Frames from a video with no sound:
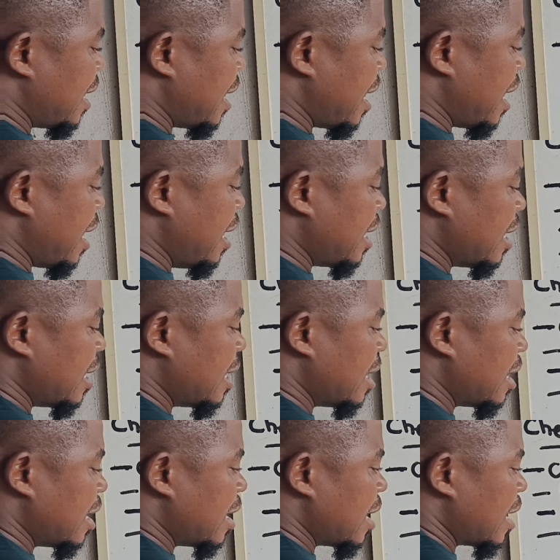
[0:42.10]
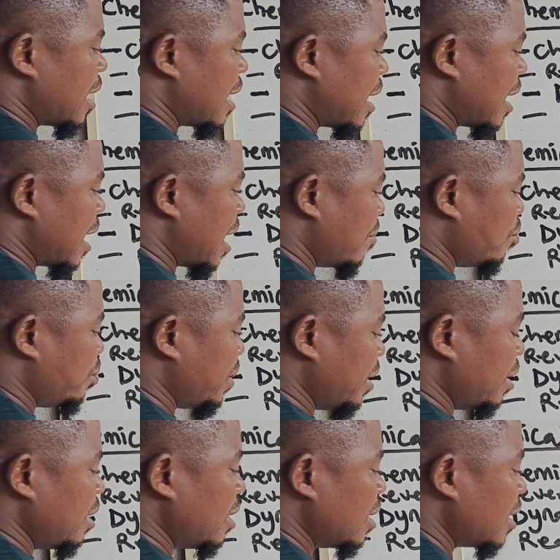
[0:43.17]
A and
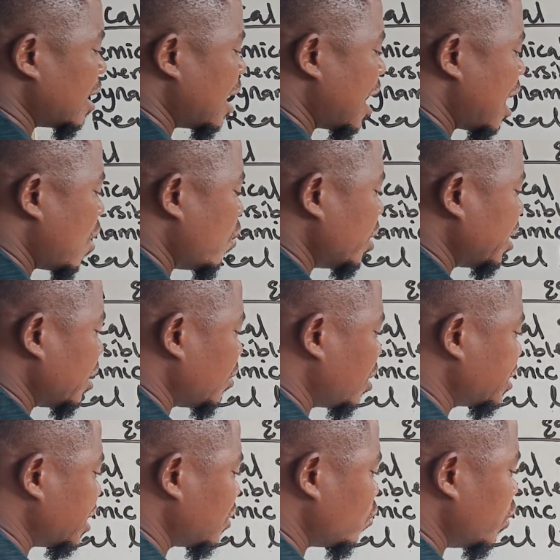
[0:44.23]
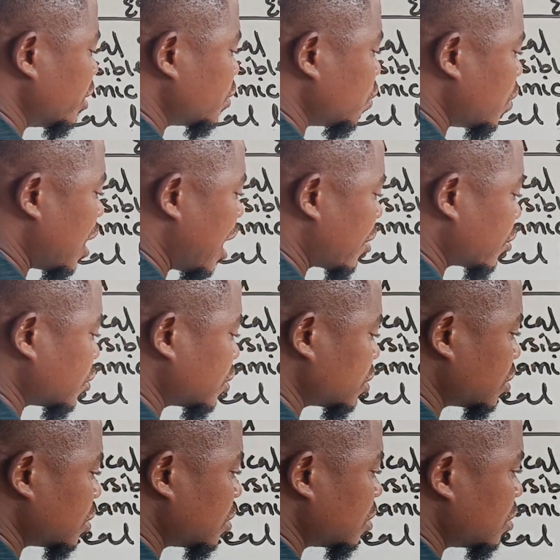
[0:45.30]
B, and we denote it with two
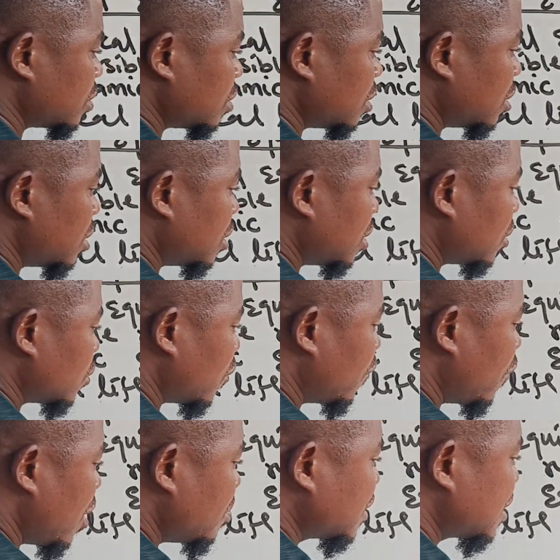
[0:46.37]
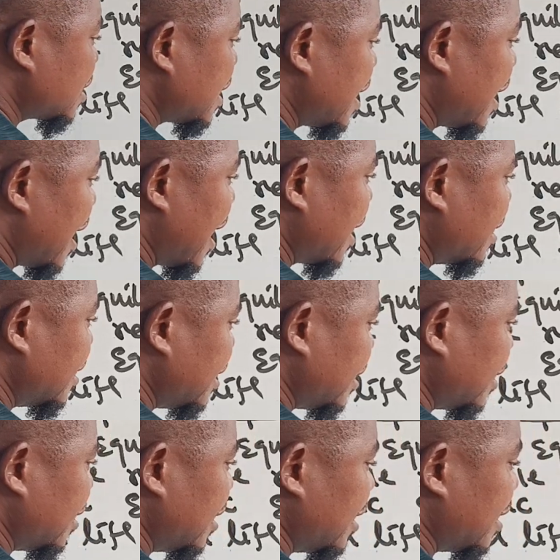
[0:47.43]
arrows to form C and
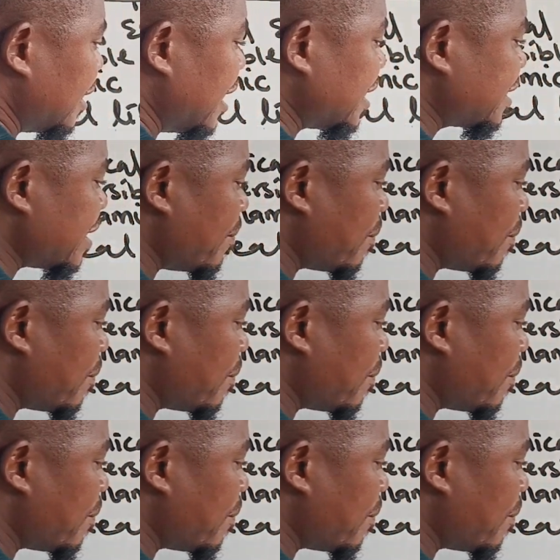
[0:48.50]
D, this